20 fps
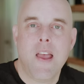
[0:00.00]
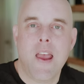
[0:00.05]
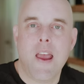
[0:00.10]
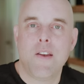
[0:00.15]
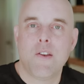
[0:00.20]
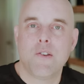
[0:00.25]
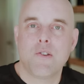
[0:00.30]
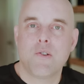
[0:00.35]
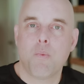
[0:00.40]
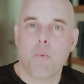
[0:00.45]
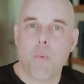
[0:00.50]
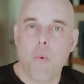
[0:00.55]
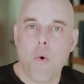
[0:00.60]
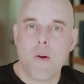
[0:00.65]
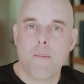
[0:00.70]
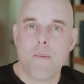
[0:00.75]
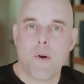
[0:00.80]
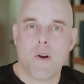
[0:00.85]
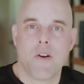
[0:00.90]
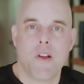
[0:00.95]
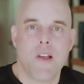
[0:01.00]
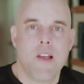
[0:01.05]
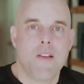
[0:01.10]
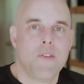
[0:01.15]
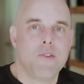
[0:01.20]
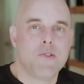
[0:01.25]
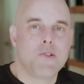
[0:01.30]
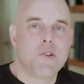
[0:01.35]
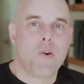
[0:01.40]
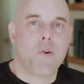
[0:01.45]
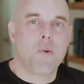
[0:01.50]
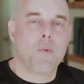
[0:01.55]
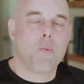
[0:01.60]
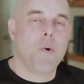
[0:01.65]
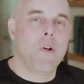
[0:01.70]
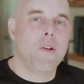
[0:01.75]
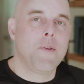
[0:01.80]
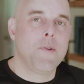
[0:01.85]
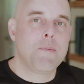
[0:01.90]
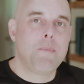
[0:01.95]
and it's warmer than
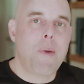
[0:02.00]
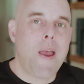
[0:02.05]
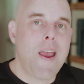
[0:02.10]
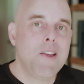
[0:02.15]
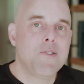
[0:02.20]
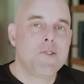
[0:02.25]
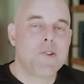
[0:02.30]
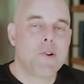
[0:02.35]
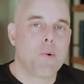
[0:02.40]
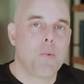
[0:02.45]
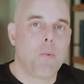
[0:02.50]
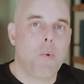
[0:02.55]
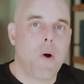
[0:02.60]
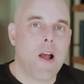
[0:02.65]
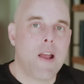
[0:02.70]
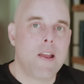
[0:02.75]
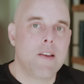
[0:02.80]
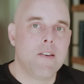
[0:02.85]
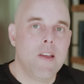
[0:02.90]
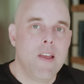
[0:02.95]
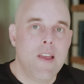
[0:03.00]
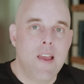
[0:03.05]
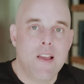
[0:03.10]
Sherwin-Williams Pacer White.